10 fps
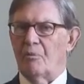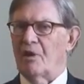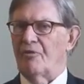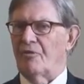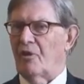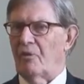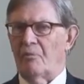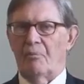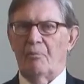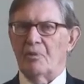brief
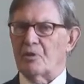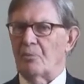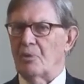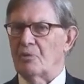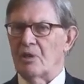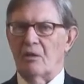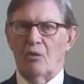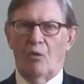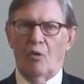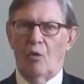for Mr.
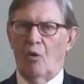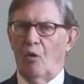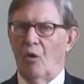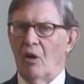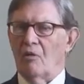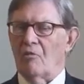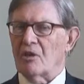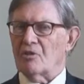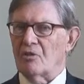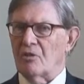Putin or
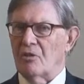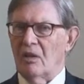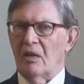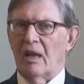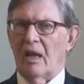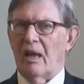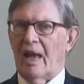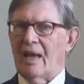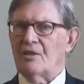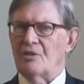Russian
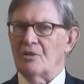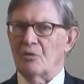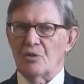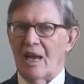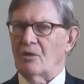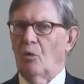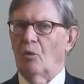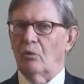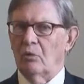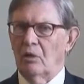attitudes at
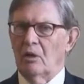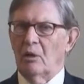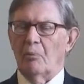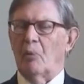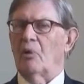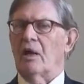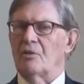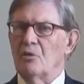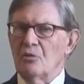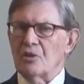all. But what
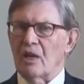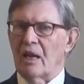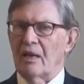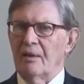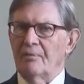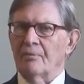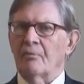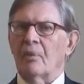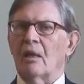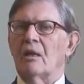I do say
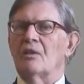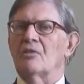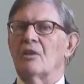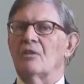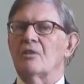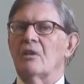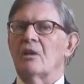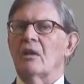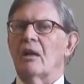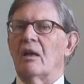is that
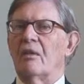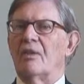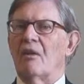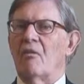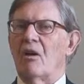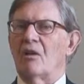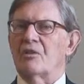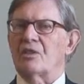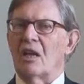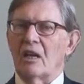there
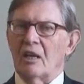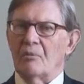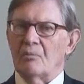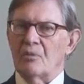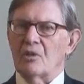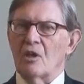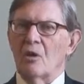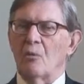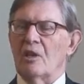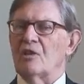are times
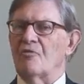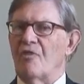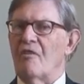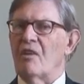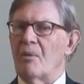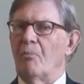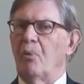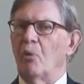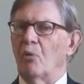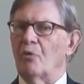when it's very
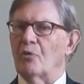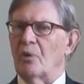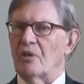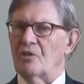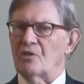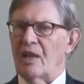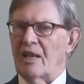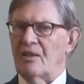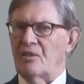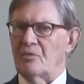important to
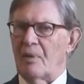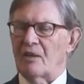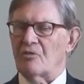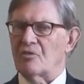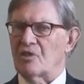understand as a matter of